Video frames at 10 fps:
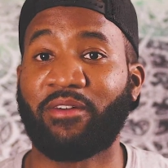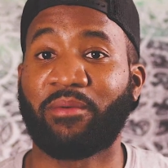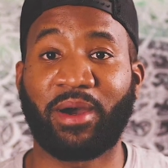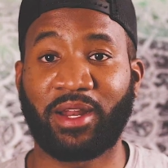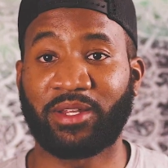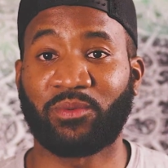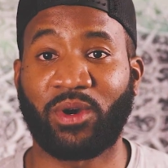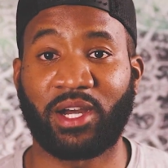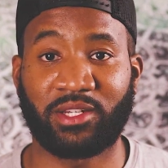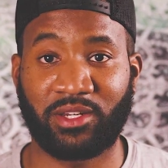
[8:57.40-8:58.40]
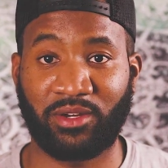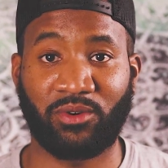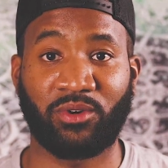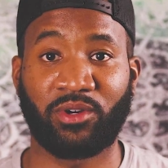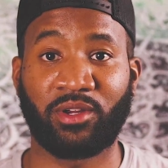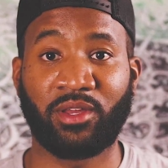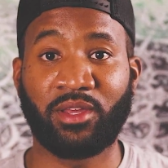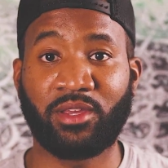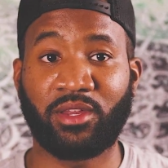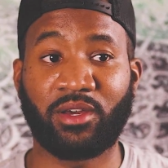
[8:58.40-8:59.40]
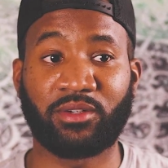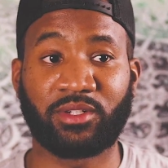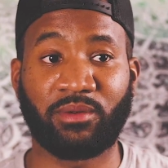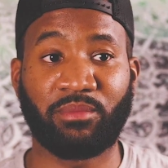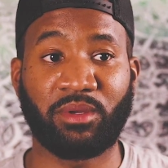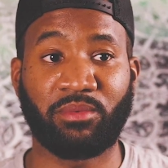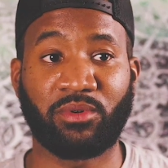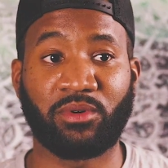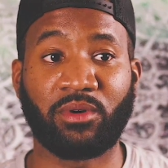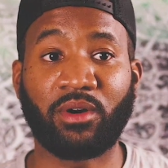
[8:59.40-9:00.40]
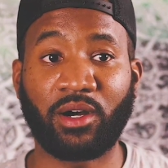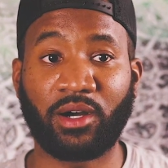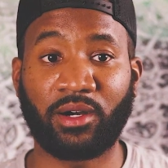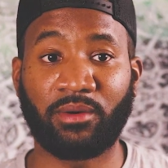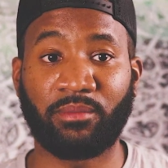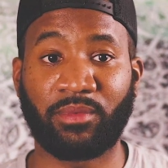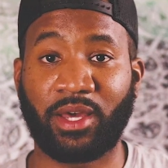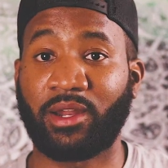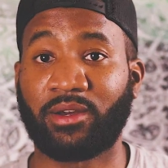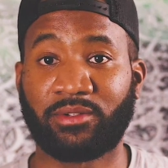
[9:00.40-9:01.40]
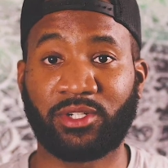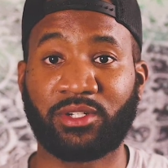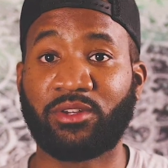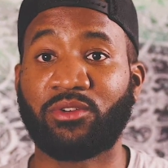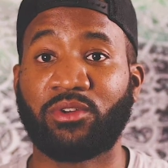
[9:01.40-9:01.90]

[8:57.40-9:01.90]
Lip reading: everybody that's watching, or some people that are just